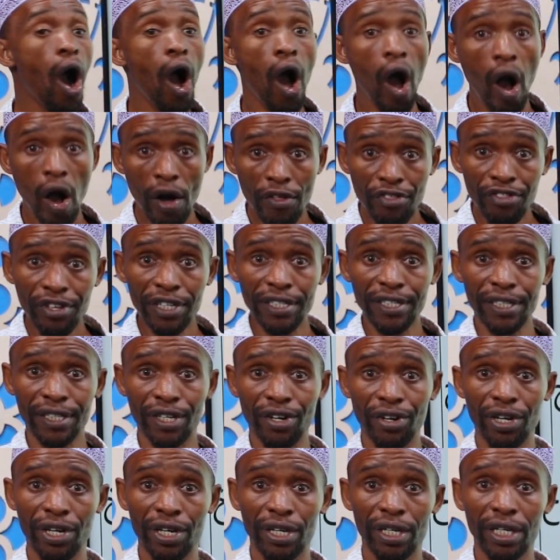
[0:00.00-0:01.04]
On the
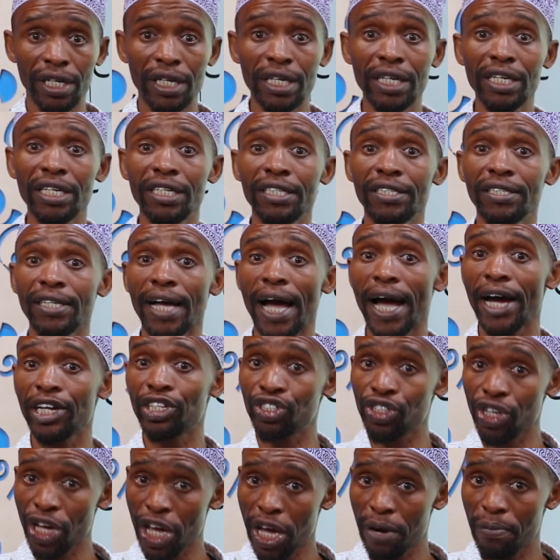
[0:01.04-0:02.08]
screen is a
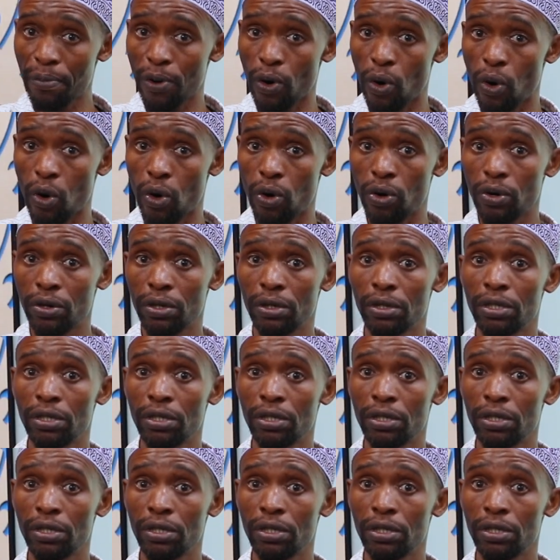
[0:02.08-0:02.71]
table